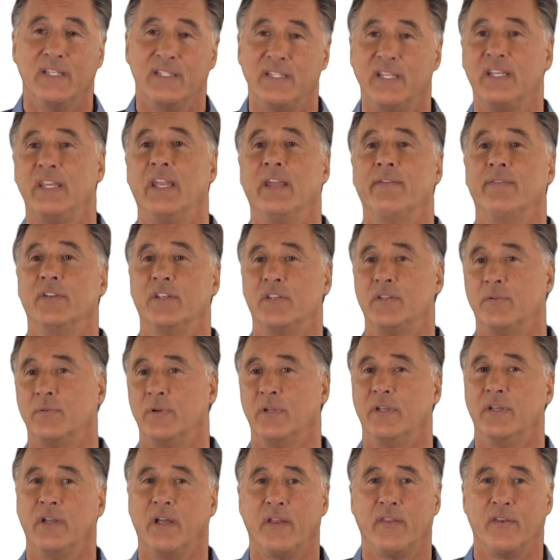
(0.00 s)
to give it
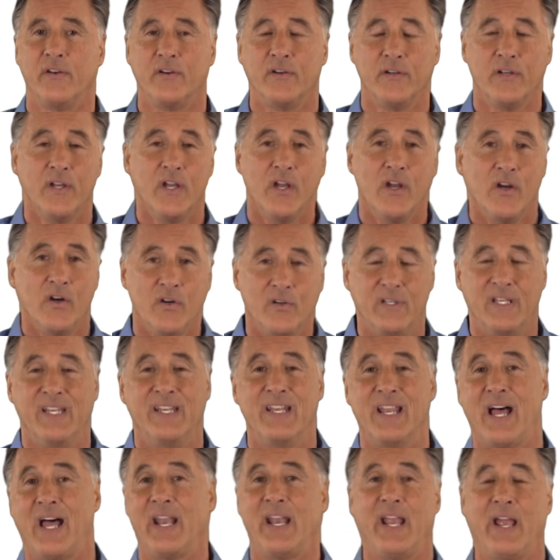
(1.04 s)
to another who
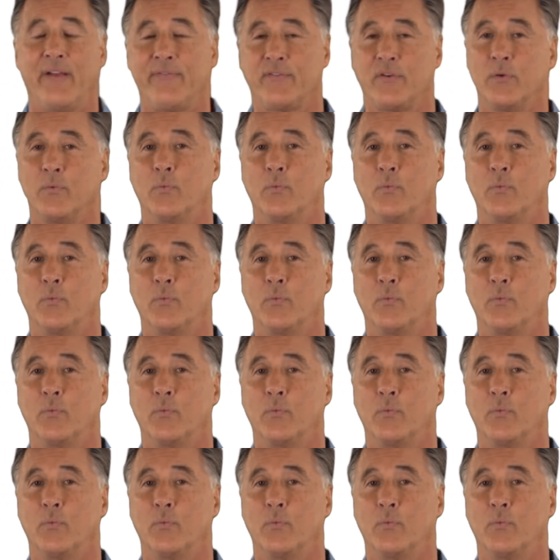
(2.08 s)
did not have